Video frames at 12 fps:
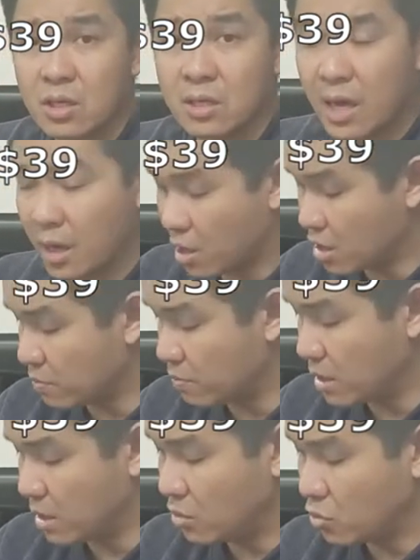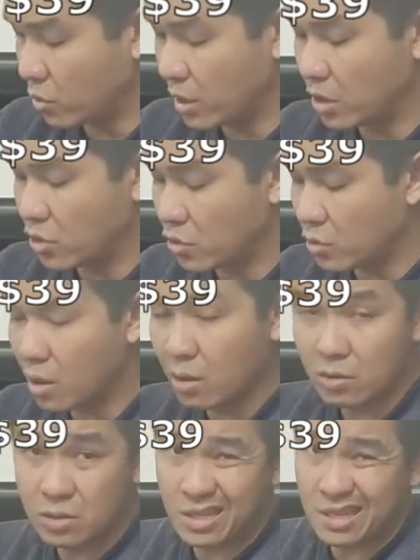that cost me
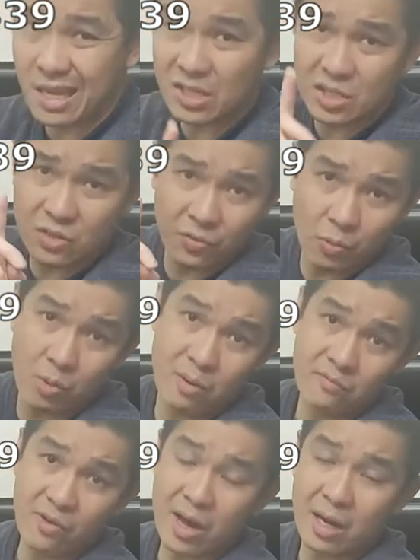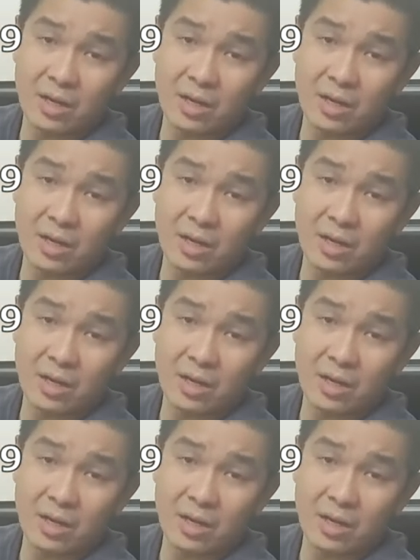$22, but that's just for one fan.